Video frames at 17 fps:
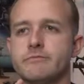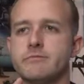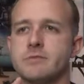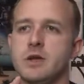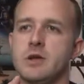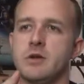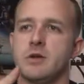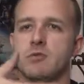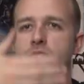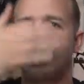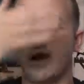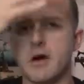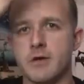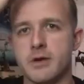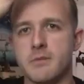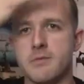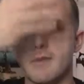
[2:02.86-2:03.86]
I don't know,
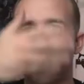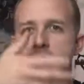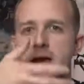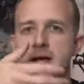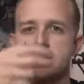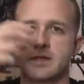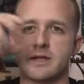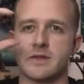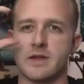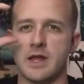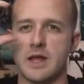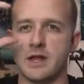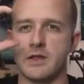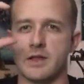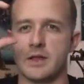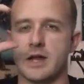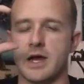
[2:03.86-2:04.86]
rounded mask, and then it
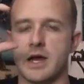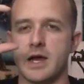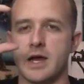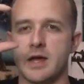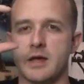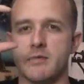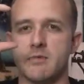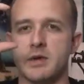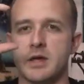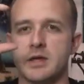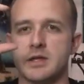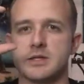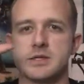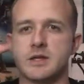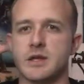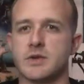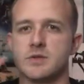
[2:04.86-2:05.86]
had like an eye
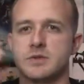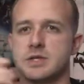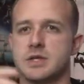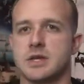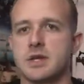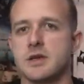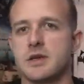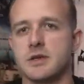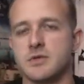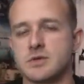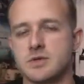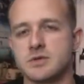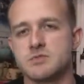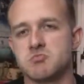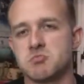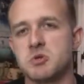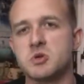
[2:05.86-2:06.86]
piece, and that was it. It
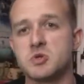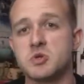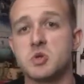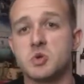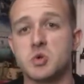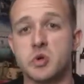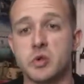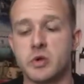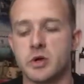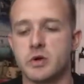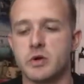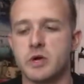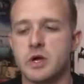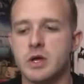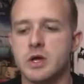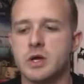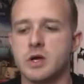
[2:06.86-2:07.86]
was cool
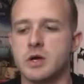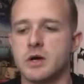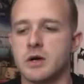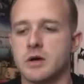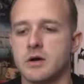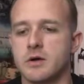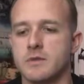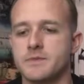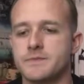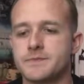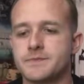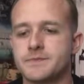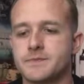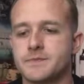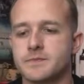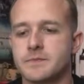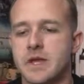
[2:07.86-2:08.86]
though.
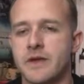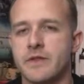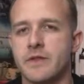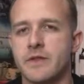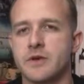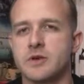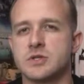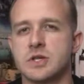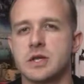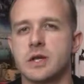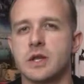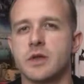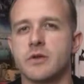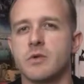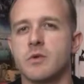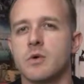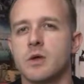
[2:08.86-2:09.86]
And then there was like
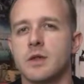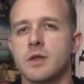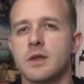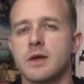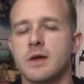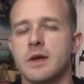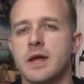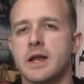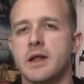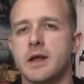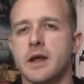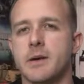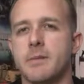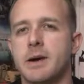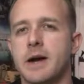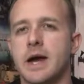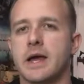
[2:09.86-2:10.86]
another one that had like
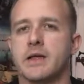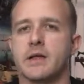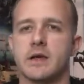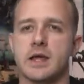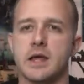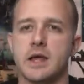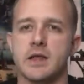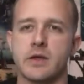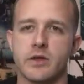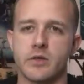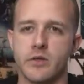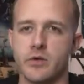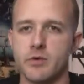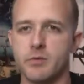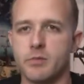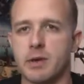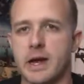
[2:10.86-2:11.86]
a pilot, and he had like a
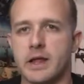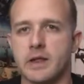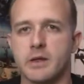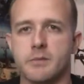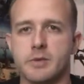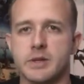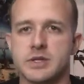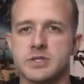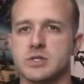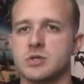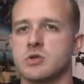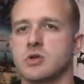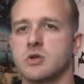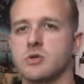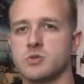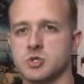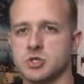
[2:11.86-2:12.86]
little pilot pistol,
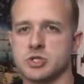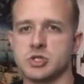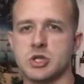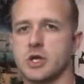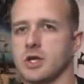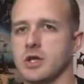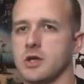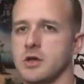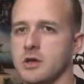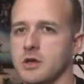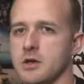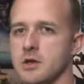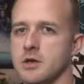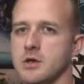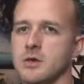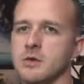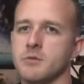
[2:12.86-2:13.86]
and he was just like
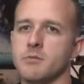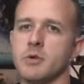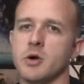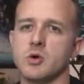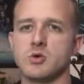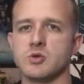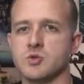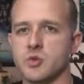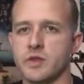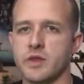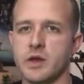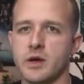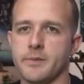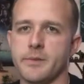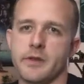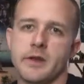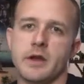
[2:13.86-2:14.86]
posed with it
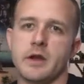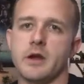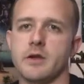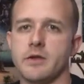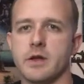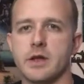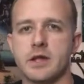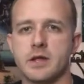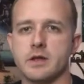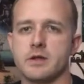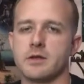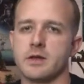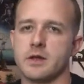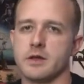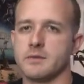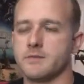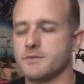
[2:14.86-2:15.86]
up in the air, like,
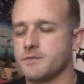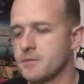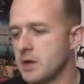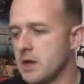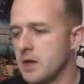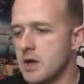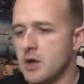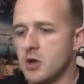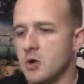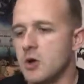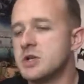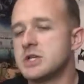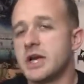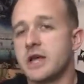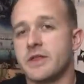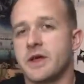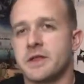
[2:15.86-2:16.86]
you know, which
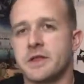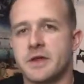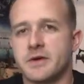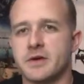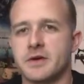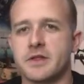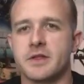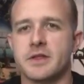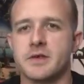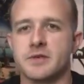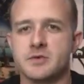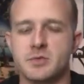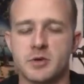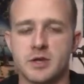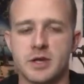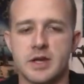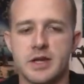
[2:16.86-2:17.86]
I thought that was
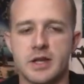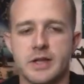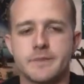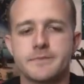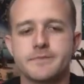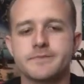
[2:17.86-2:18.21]
pretty neat.